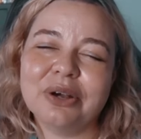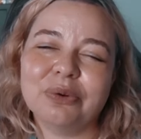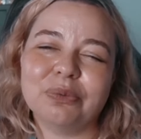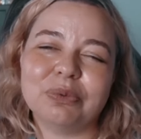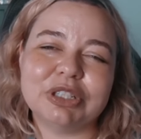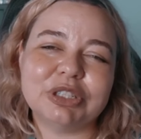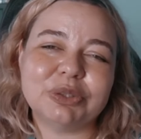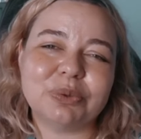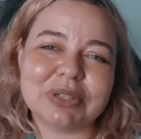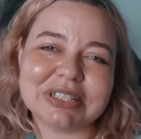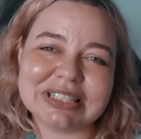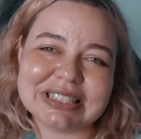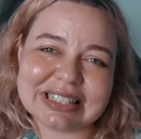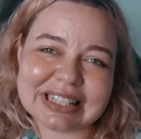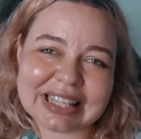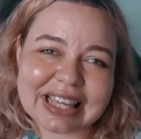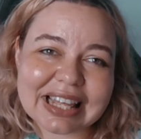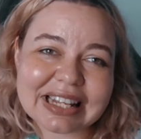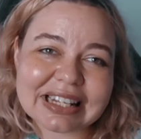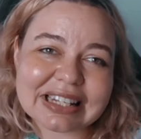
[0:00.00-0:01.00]
which once
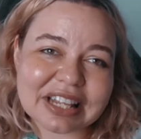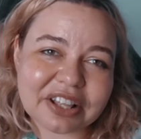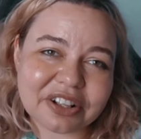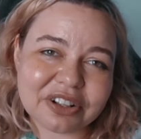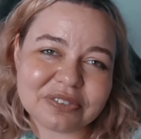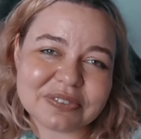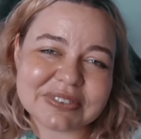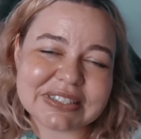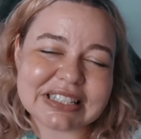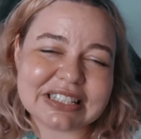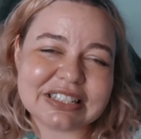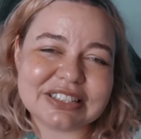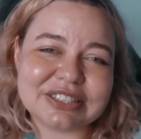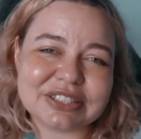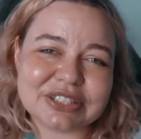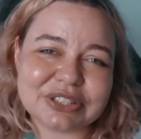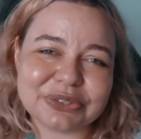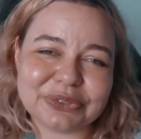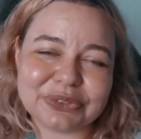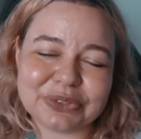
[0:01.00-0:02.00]
again delves
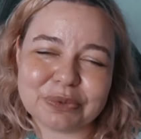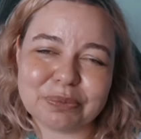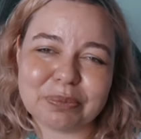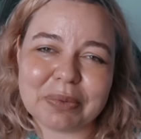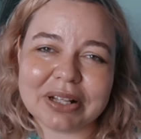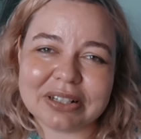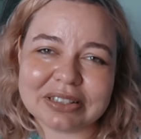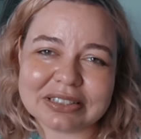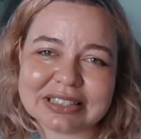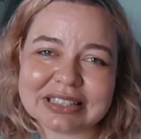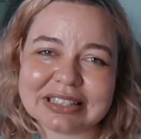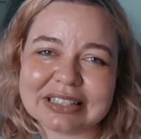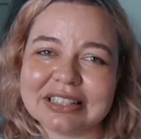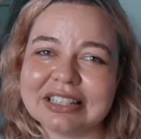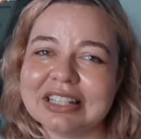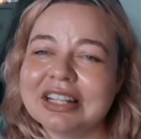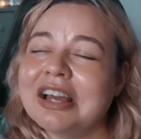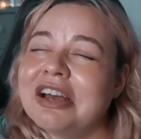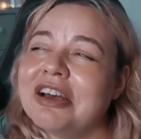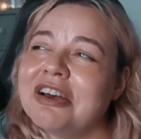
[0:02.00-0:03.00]
into the
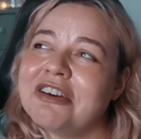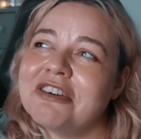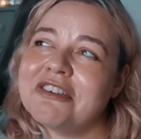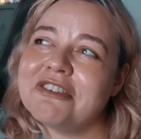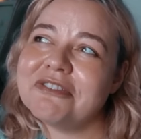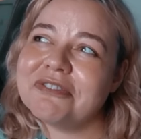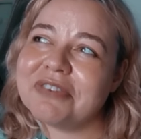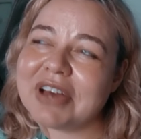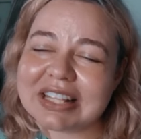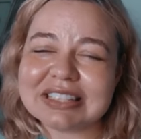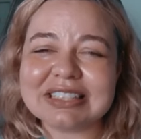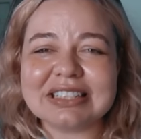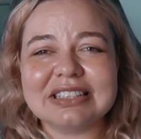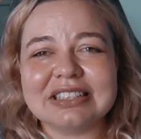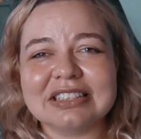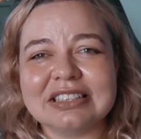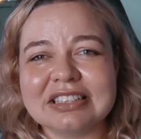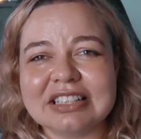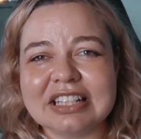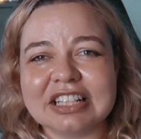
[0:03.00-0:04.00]
multi-faceted